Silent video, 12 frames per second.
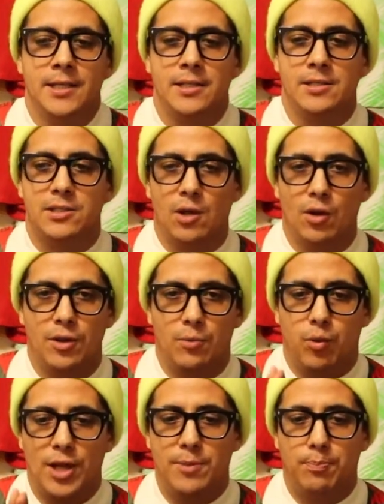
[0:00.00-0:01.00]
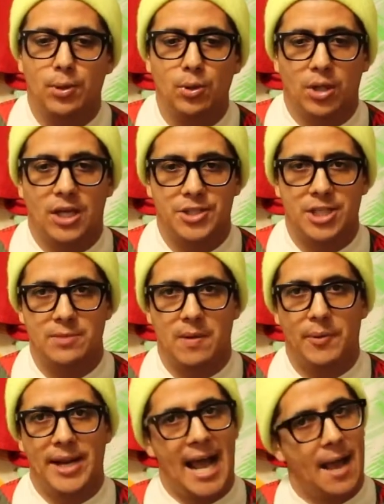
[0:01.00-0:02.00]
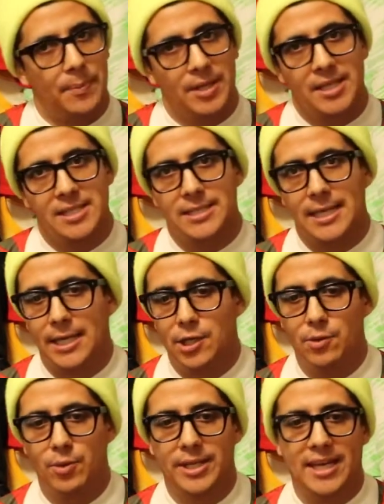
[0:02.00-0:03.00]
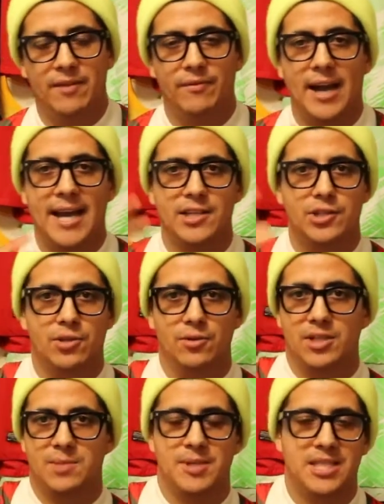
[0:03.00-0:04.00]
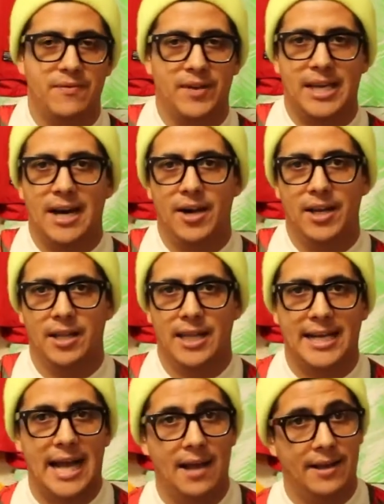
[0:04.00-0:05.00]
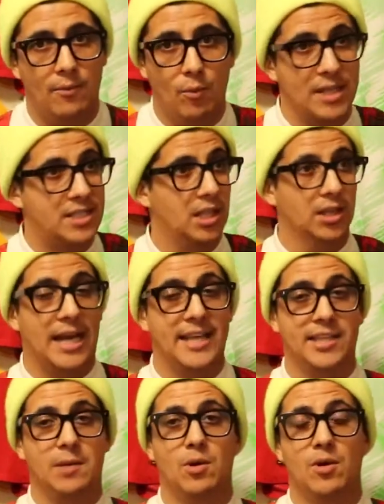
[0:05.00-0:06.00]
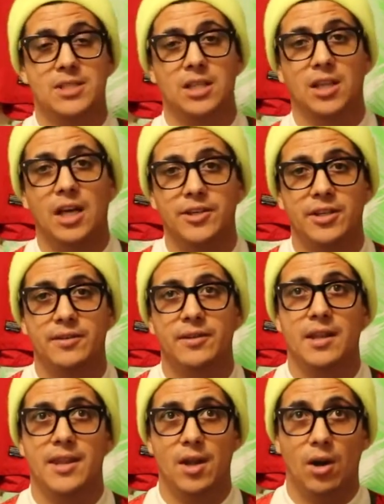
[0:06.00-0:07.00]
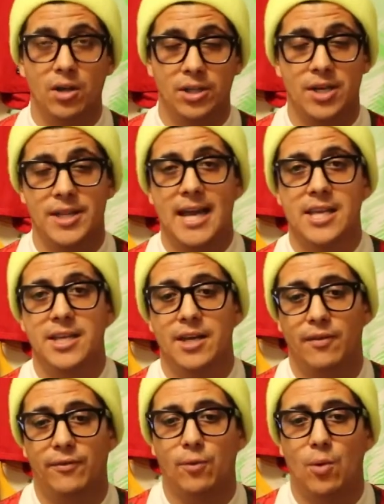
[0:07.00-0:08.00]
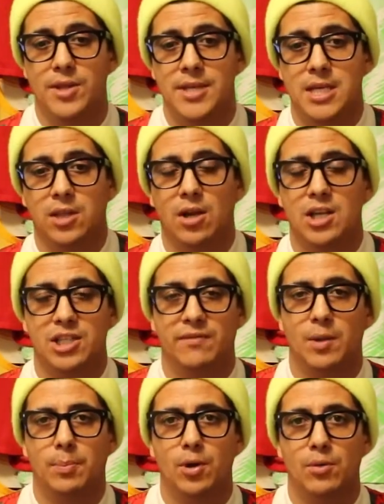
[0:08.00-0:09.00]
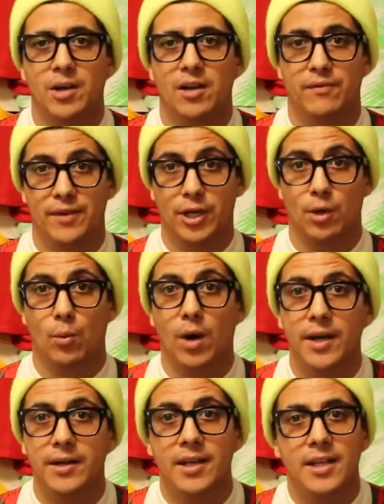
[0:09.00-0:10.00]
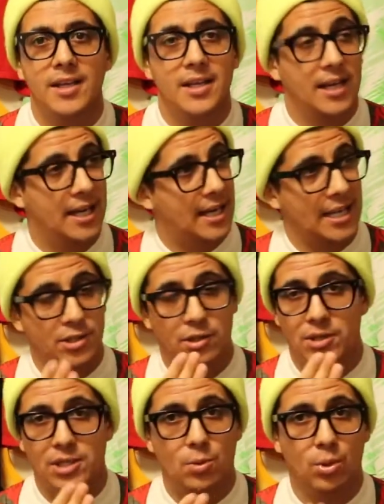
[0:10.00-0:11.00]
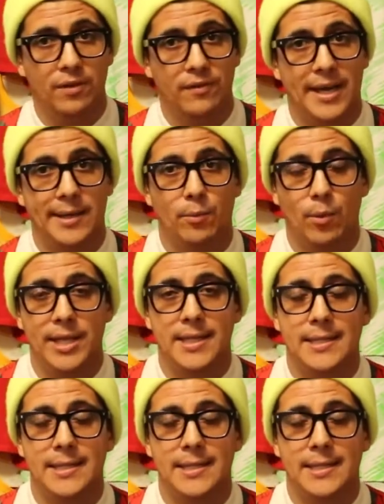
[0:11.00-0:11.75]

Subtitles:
so with boot launches, what would happen is like you would get invited to a specific area. Like I ended up going to London earlier that year for the launch of the Puma Vigor 1. Got to do this cool event with